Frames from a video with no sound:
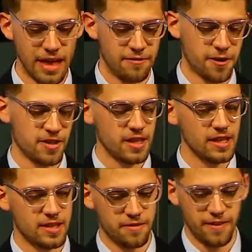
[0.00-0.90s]
Adversity
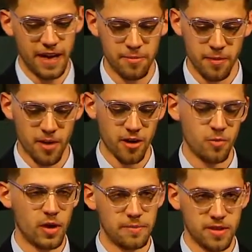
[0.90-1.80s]
is defined by
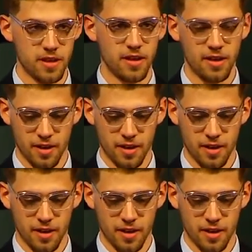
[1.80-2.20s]
Merriam Webster